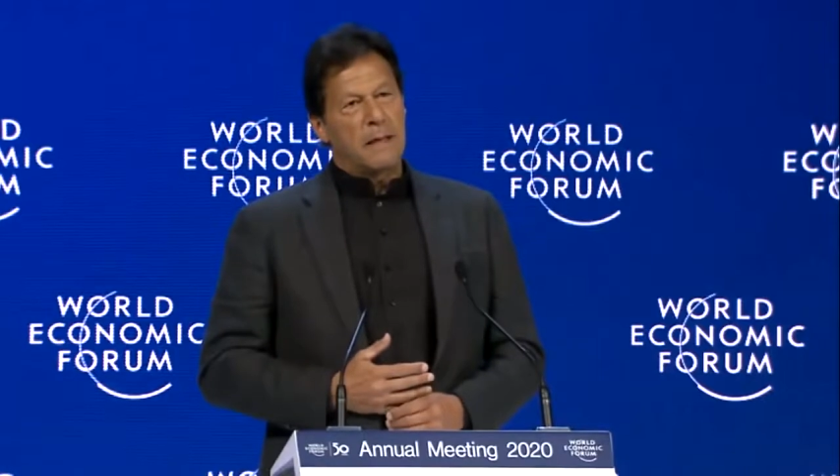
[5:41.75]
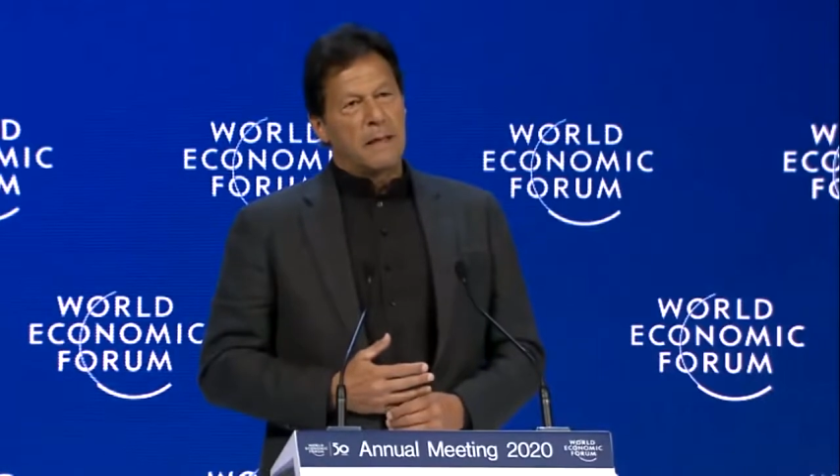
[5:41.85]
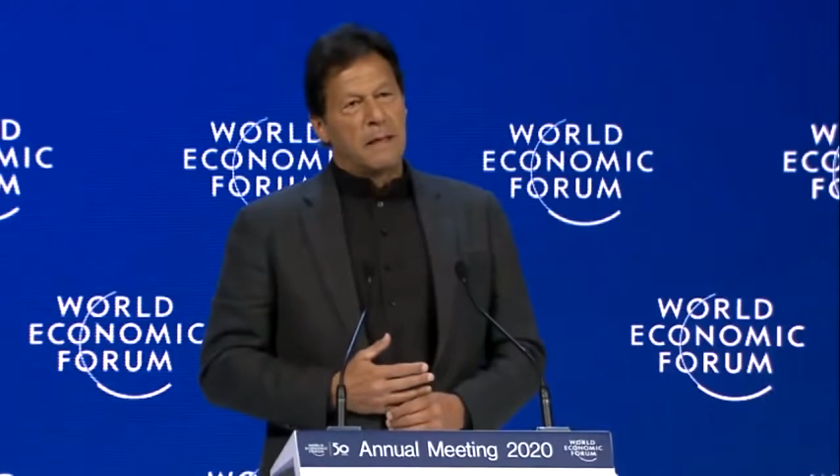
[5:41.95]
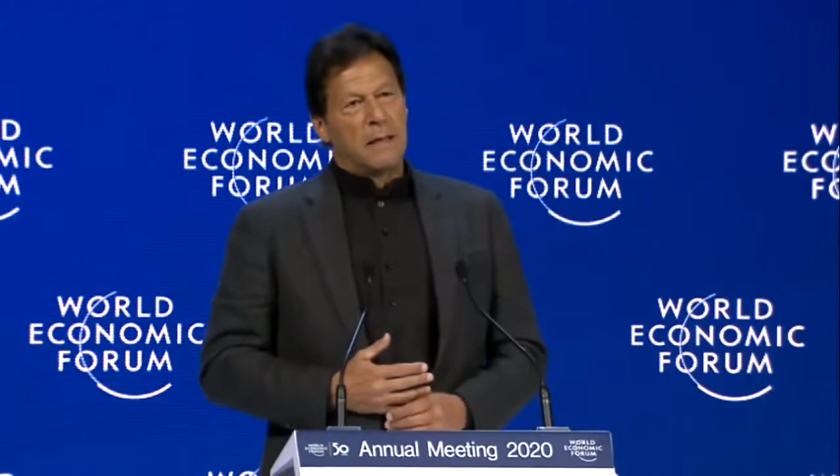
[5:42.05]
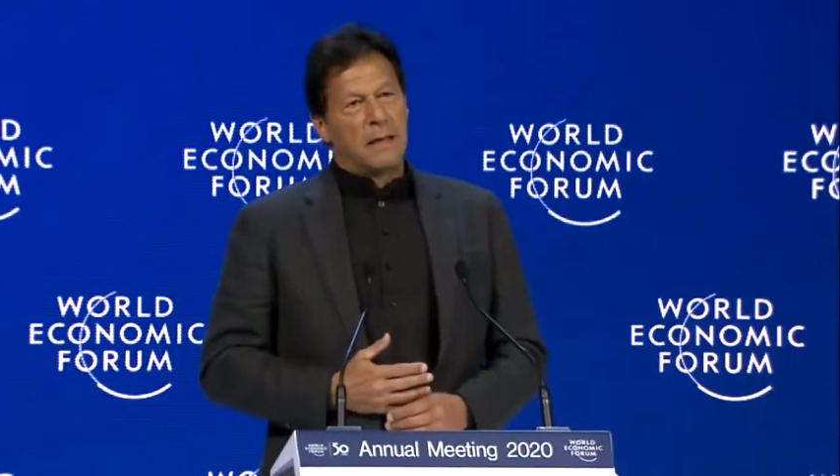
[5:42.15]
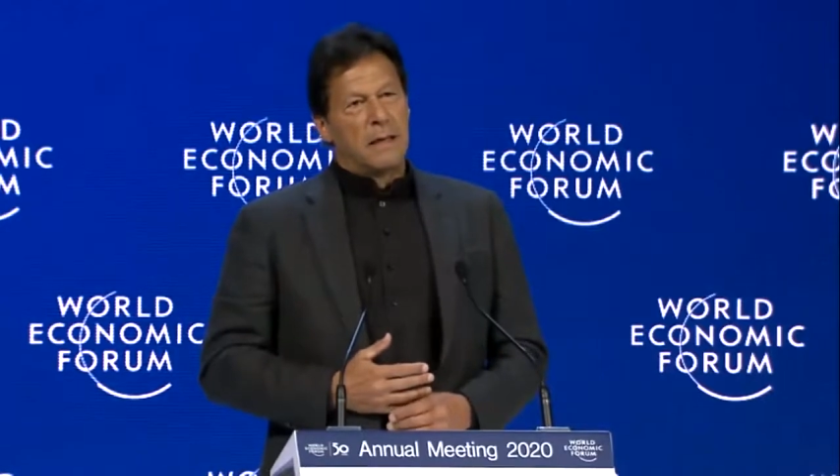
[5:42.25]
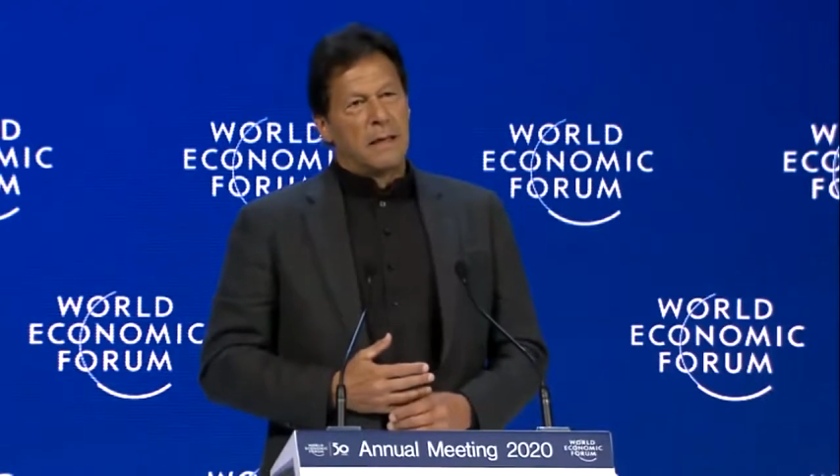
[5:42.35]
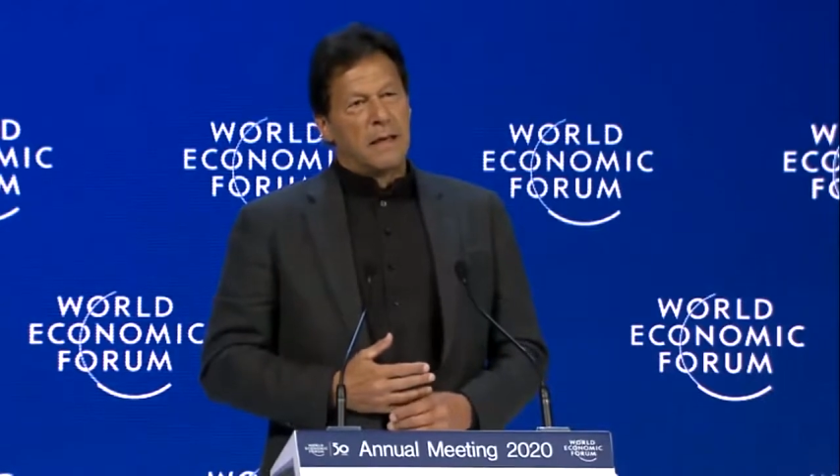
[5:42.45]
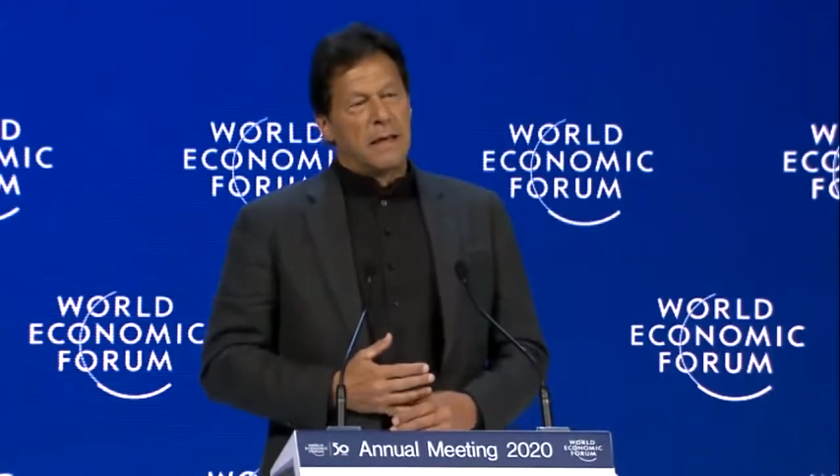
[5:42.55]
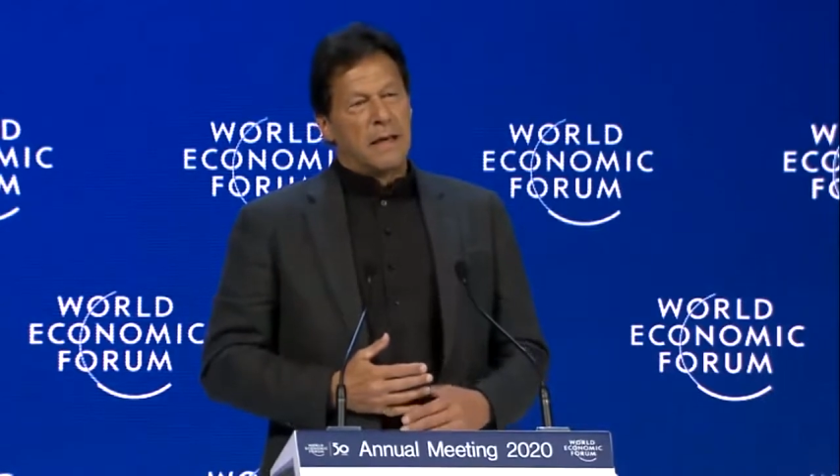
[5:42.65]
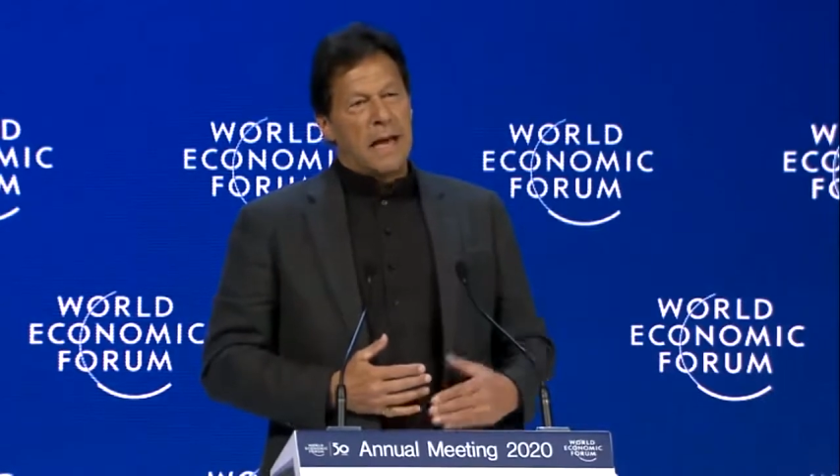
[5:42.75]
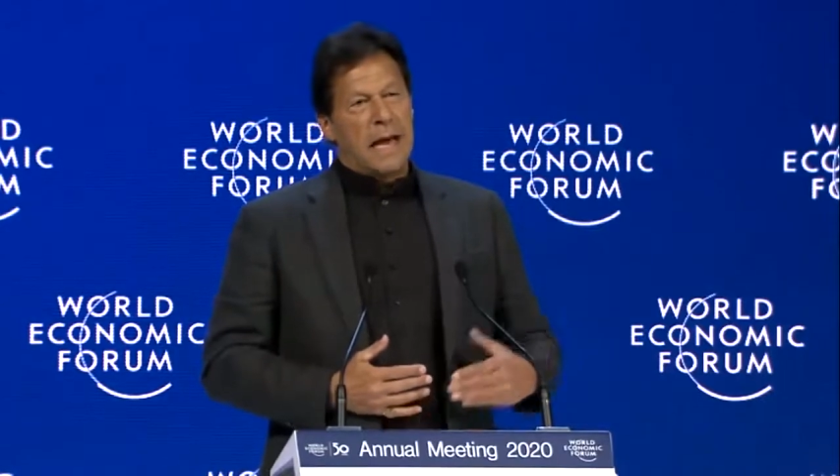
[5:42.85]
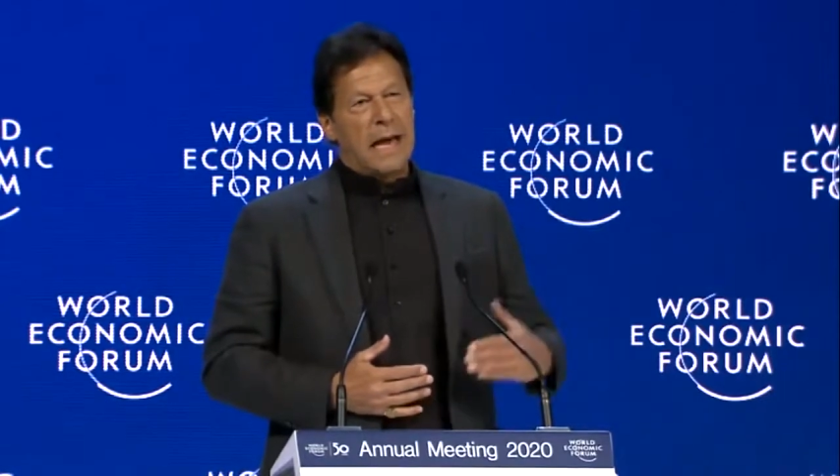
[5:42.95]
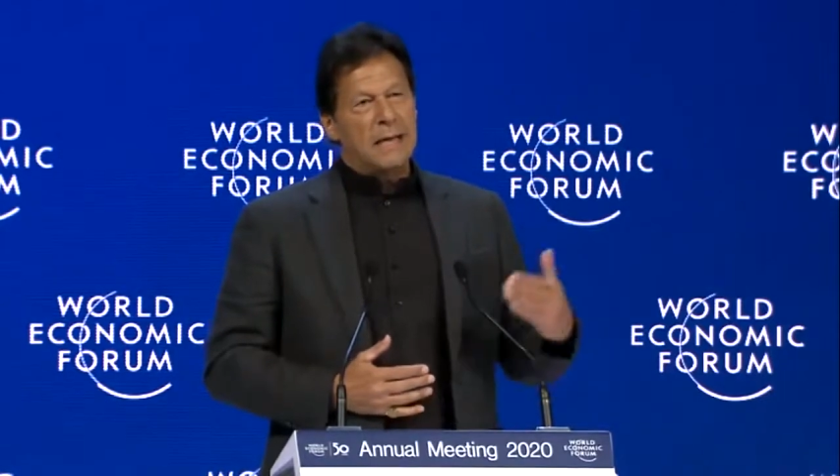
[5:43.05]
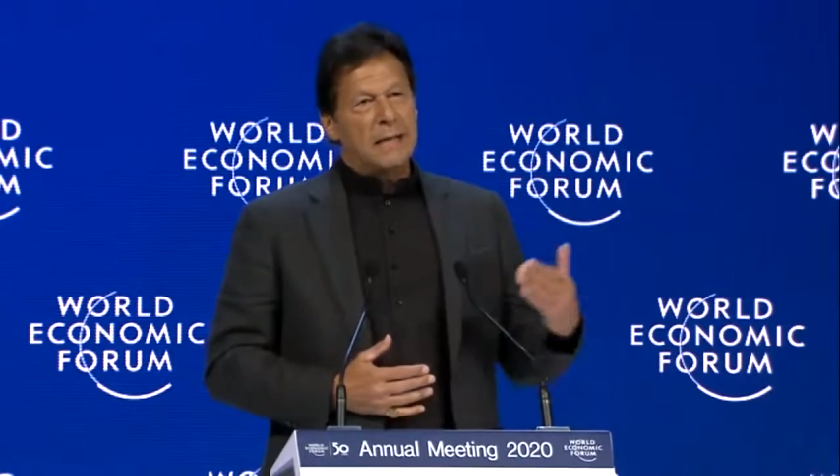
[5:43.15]
I saw these
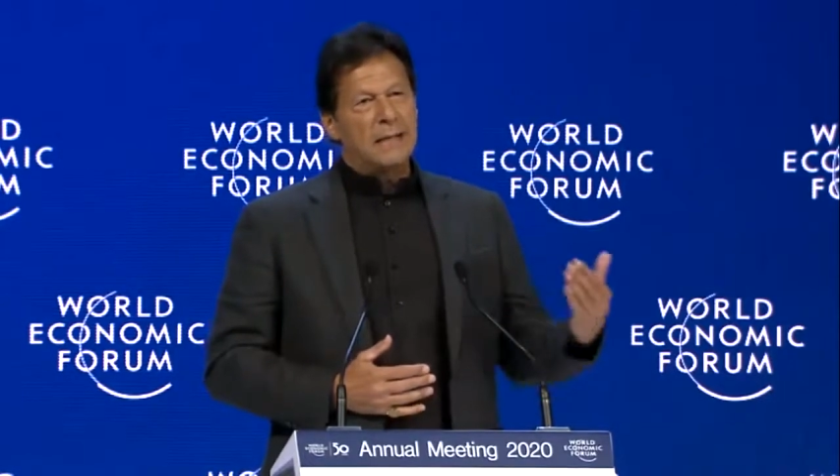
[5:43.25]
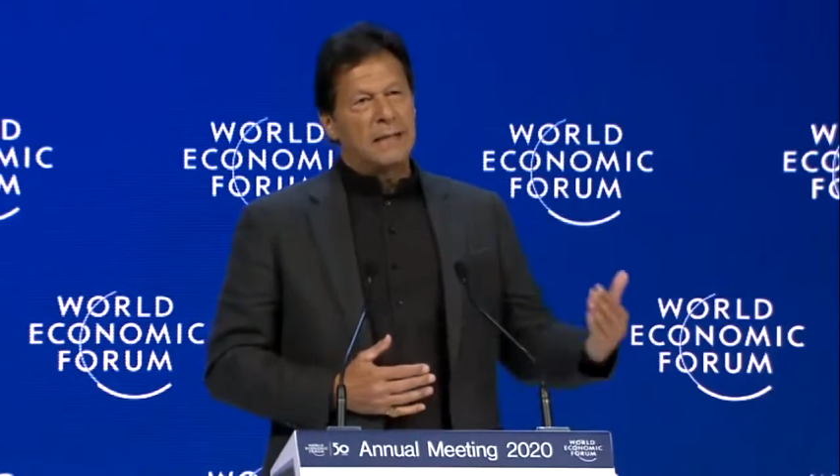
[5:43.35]
mountains,